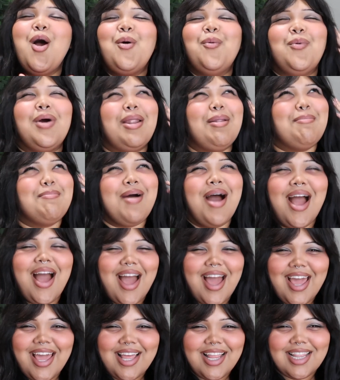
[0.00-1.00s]
what
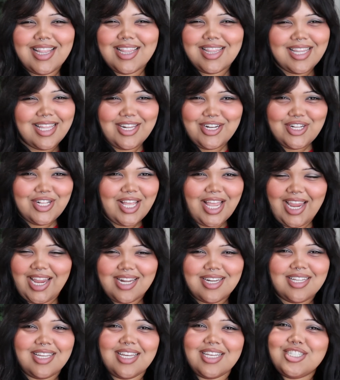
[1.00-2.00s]
my little
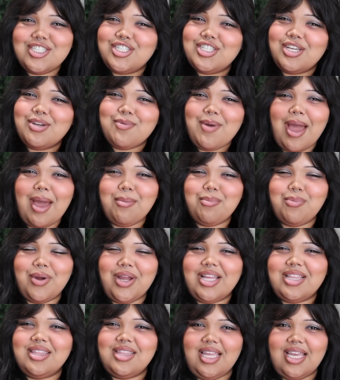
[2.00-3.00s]
ADHD rat
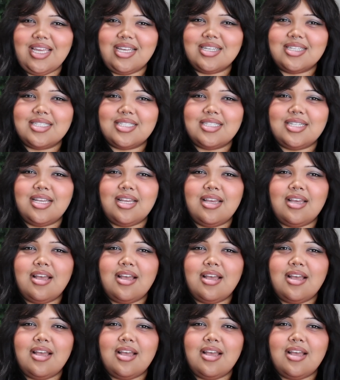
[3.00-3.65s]
brain thinks